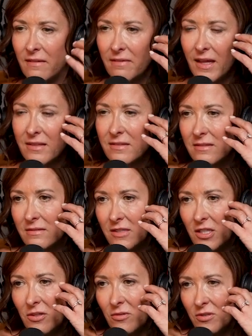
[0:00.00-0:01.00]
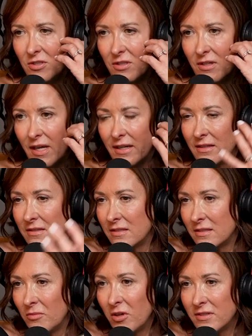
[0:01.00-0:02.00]
That's huge. And it's a
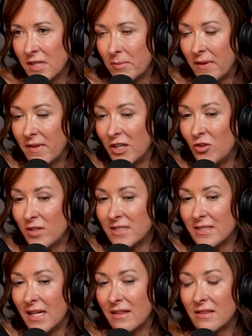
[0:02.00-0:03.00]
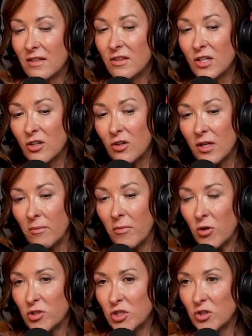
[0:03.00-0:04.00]
small step. And then you get to take the little
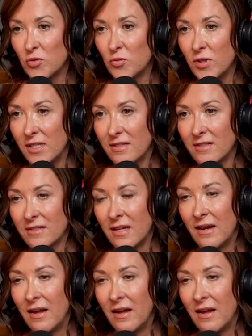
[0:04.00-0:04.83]
emotional risks